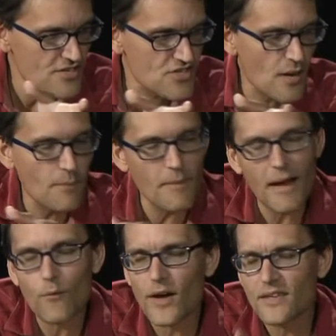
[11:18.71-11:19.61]
and some
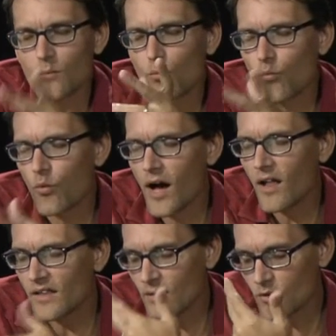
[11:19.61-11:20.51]
read them
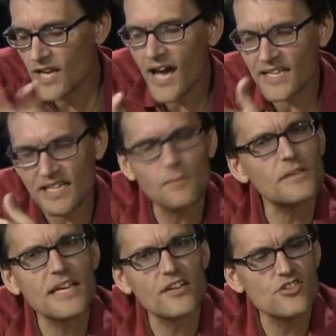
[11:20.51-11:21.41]
while they were not eating
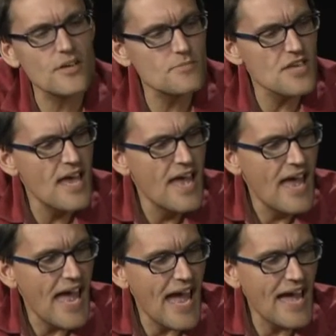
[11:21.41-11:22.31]
potato chips.
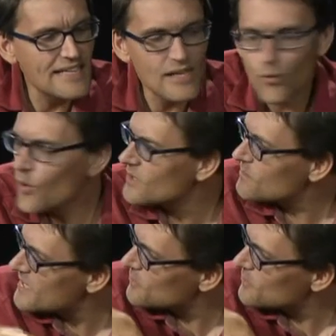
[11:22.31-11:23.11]
And when